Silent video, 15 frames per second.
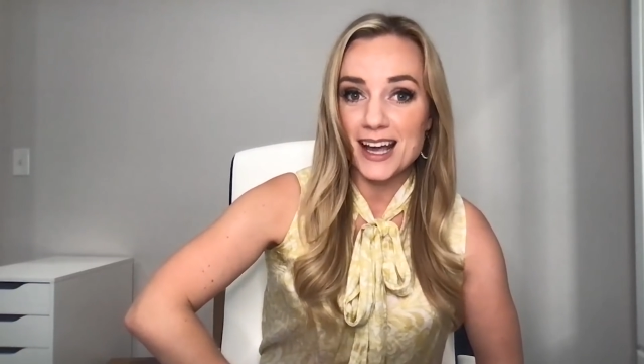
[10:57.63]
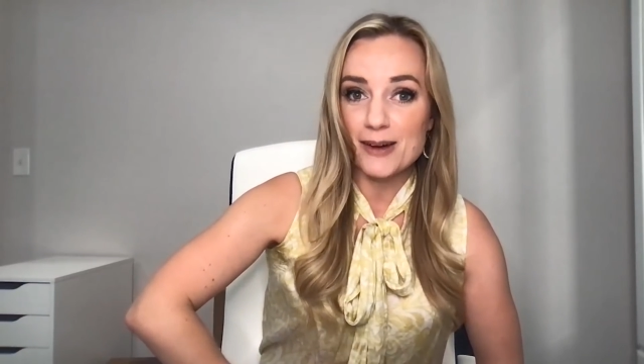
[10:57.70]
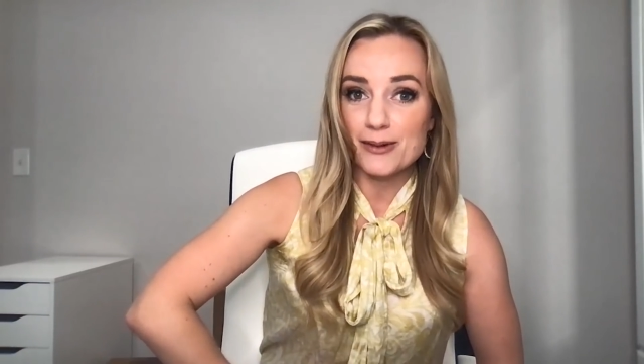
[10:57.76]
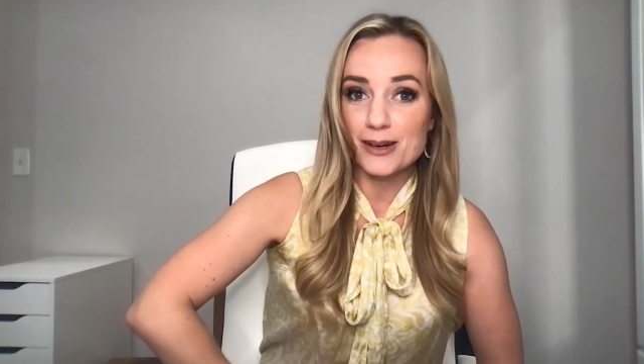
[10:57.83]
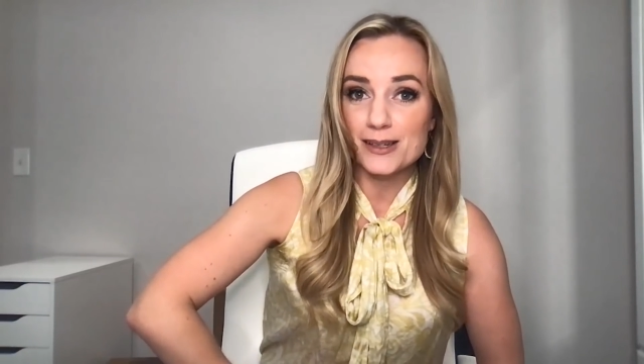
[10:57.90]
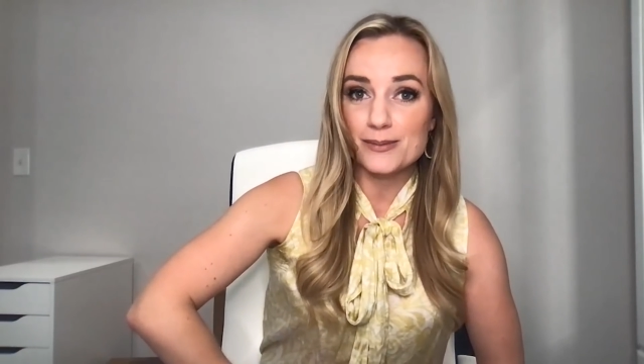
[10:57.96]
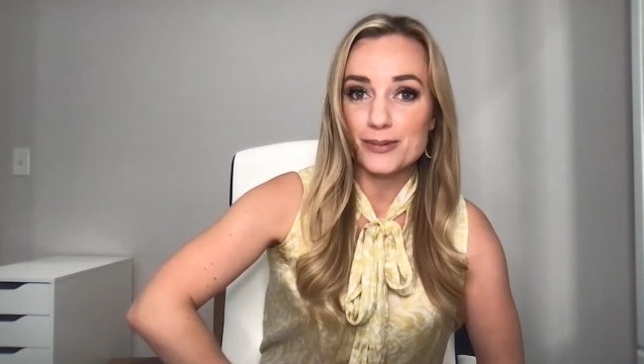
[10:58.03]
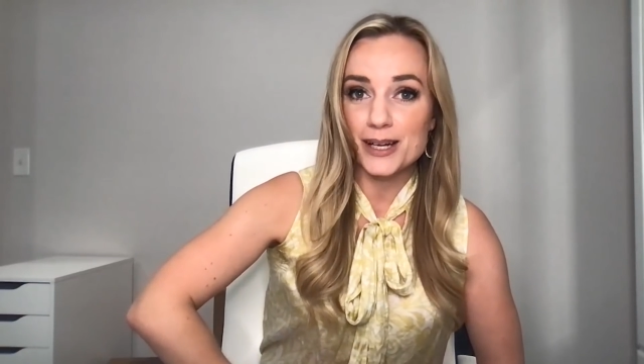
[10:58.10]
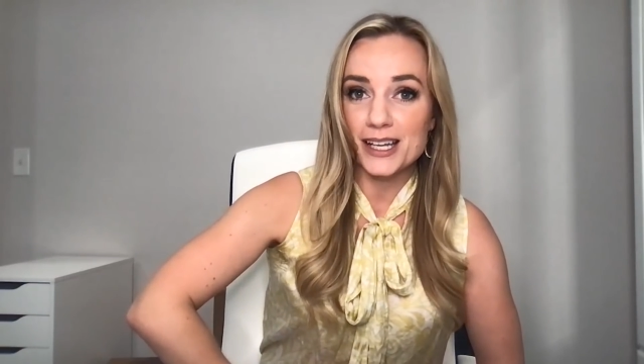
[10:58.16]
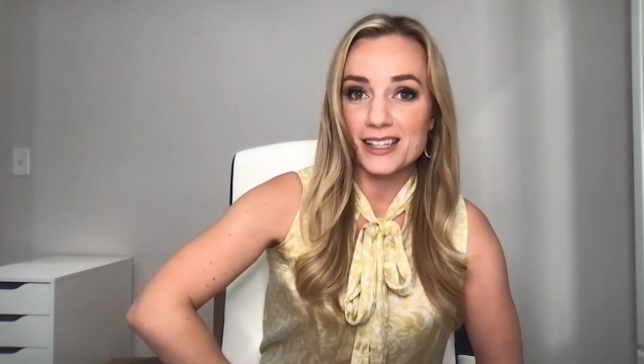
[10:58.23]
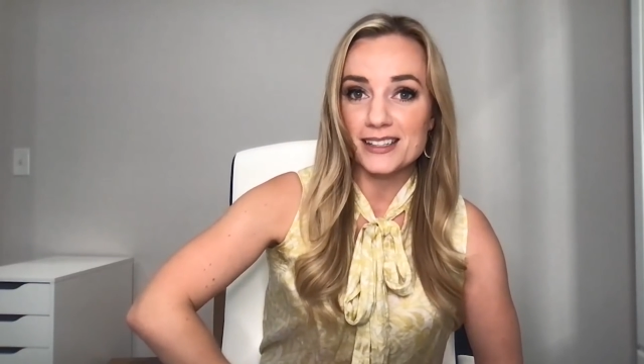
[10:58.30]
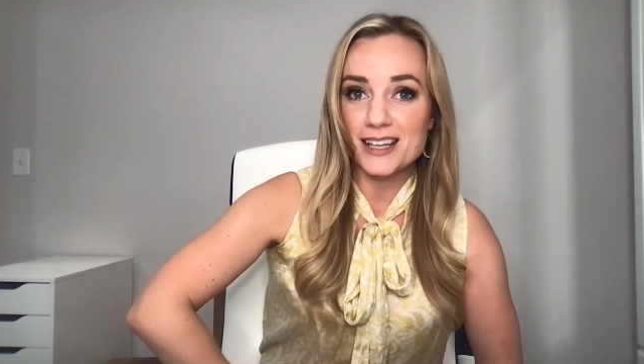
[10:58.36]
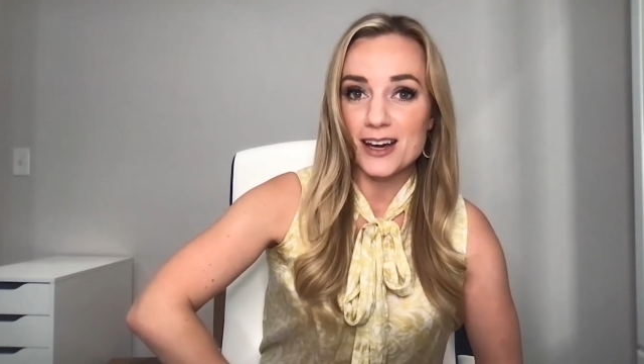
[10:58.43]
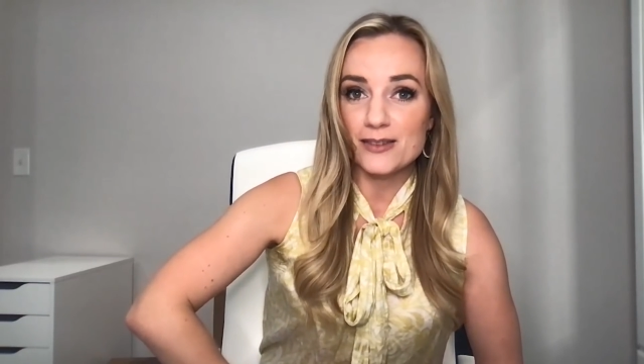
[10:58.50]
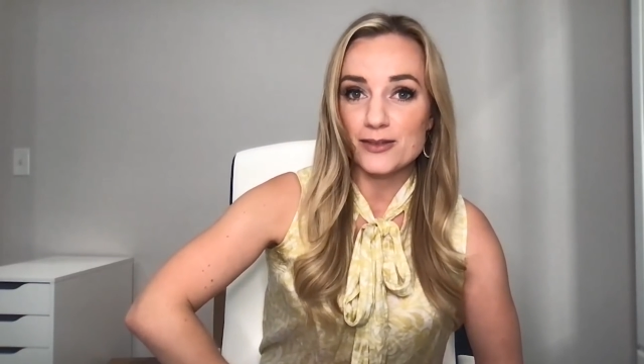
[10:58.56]
I wanted to break it
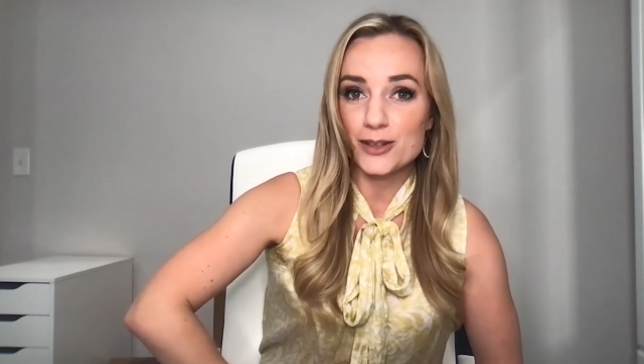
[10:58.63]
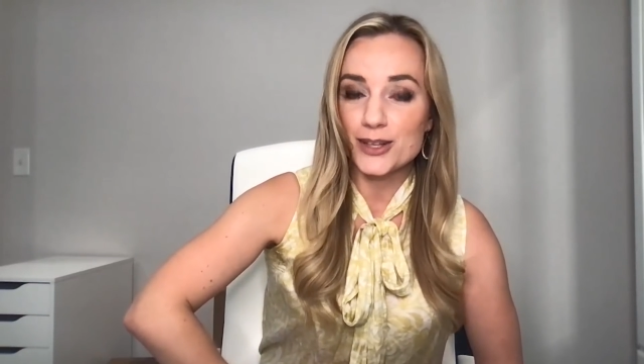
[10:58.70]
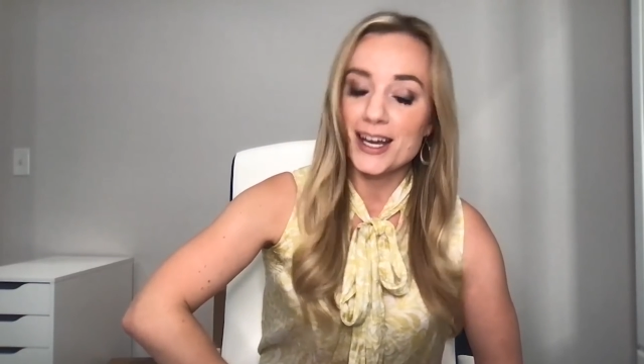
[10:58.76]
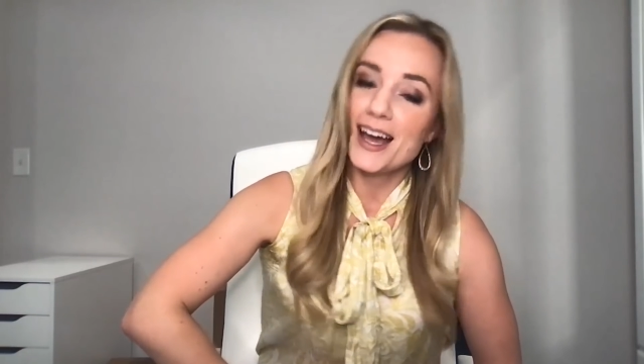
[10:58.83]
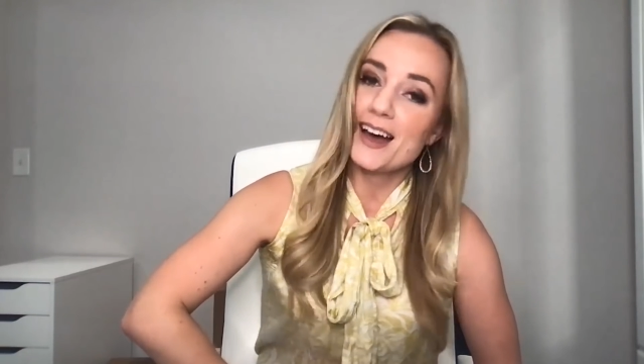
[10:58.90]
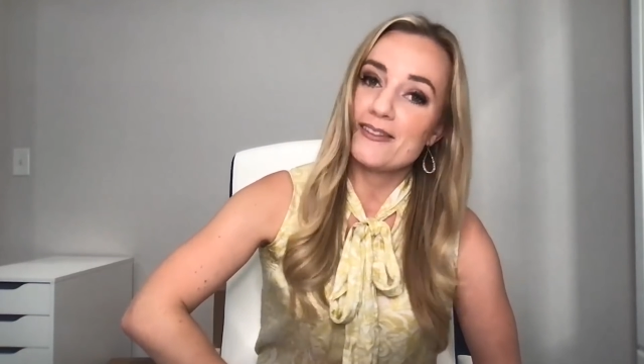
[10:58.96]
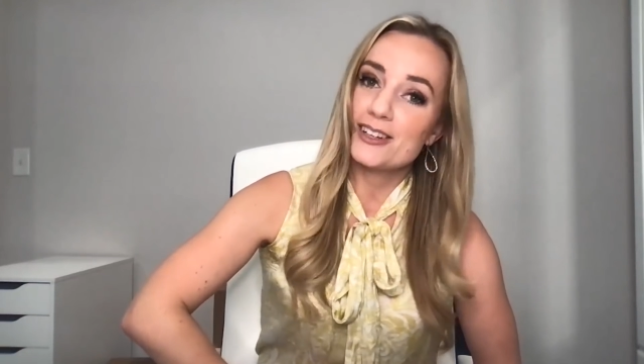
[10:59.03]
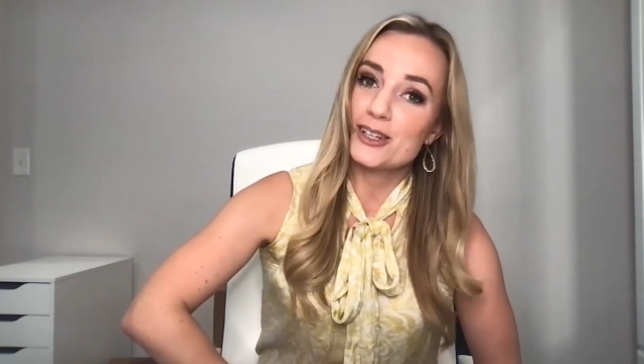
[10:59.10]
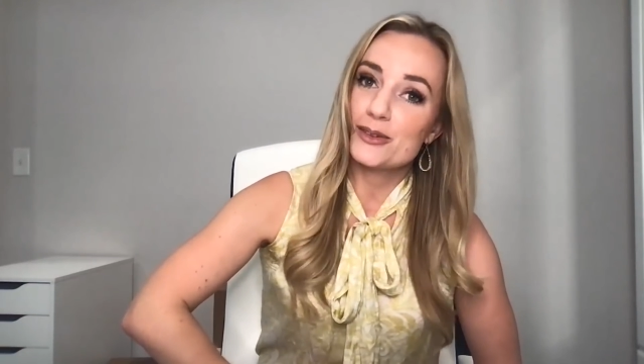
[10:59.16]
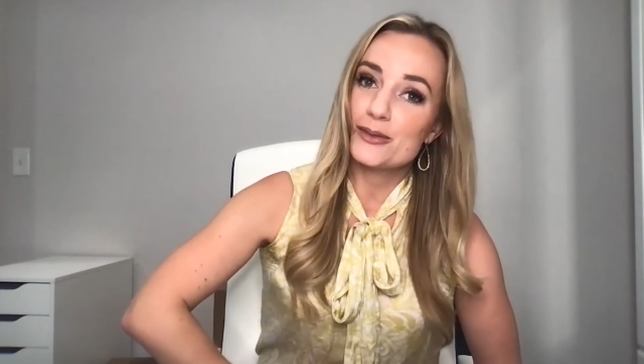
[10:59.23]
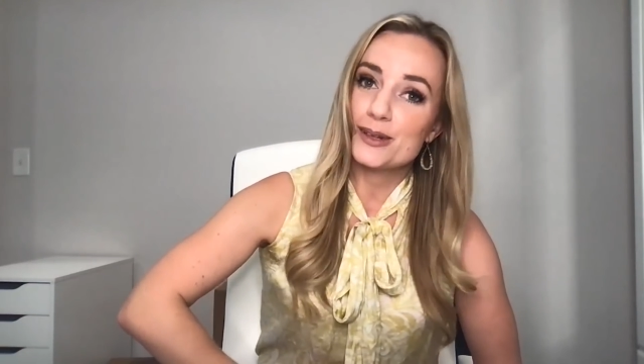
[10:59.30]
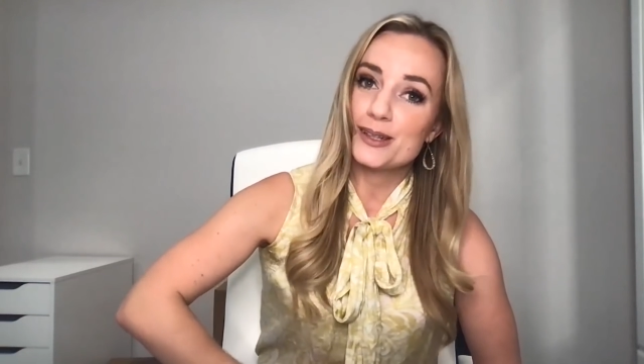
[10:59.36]
down for you. Have a good